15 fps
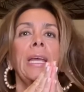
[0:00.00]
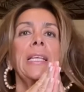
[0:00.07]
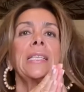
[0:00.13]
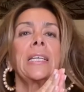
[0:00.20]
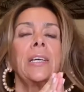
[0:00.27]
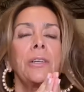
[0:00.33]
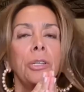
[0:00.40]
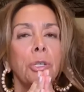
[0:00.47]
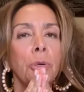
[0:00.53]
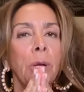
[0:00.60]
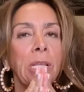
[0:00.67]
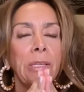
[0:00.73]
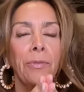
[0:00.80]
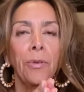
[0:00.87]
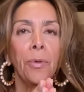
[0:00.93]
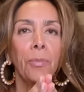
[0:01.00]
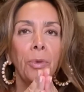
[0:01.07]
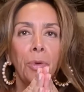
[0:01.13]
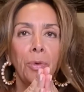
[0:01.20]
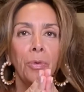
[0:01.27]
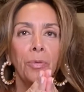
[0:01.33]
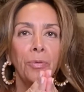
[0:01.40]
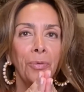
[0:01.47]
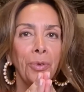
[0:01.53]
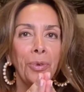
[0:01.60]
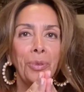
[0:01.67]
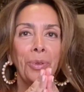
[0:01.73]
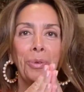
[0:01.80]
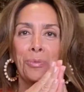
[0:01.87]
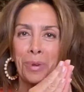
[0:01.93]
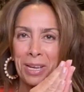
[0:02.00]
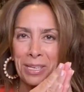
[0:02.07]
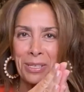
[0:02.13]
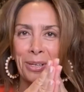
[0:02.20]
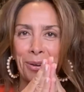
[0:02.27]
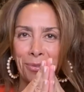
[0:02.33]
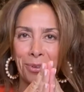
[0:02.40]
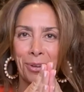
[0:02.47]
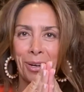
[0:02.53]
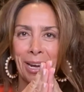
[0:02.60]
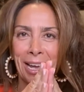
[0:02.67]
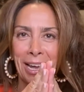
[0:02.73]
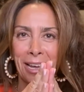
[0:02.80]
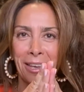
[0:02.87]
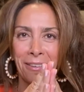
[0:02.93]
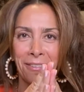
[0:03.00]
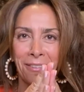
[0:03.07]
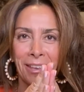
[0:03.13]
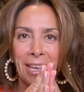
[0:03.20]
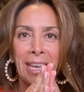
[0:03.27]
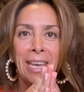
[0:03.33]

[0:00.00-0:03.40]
It's gonna transform you for the rest of your life